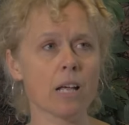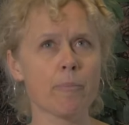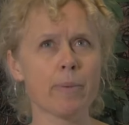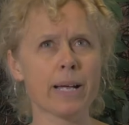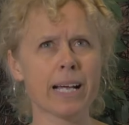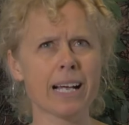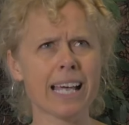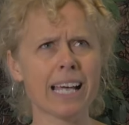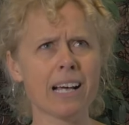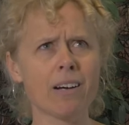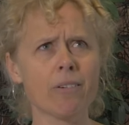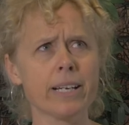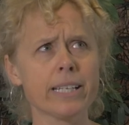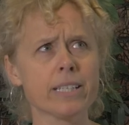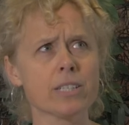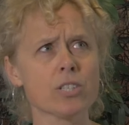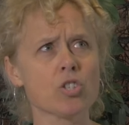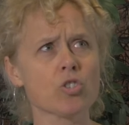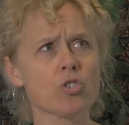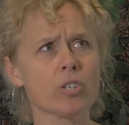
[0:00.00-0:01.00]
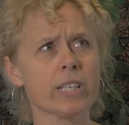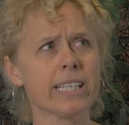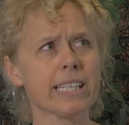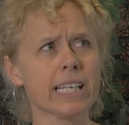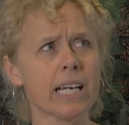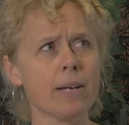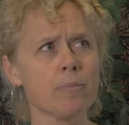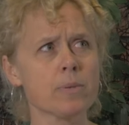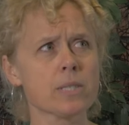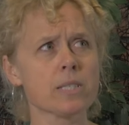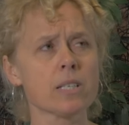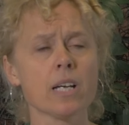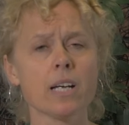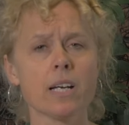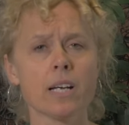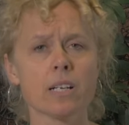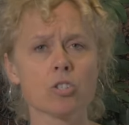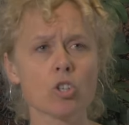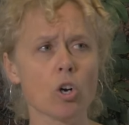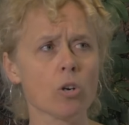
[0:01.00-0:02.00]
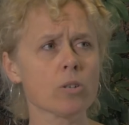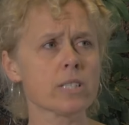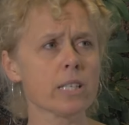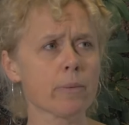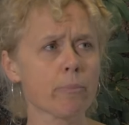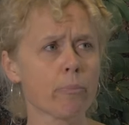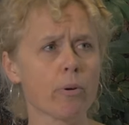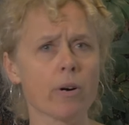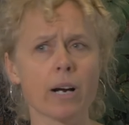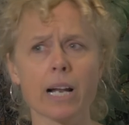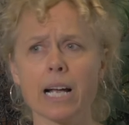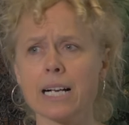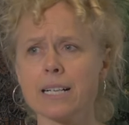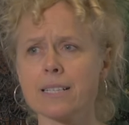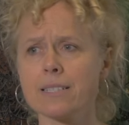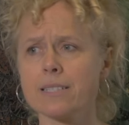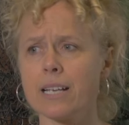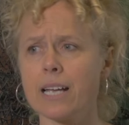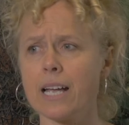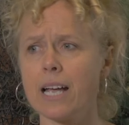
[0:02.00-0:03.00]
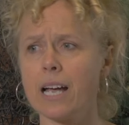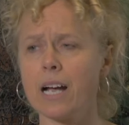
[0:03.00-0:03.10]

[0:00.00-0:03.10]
about how industry keeps toxic products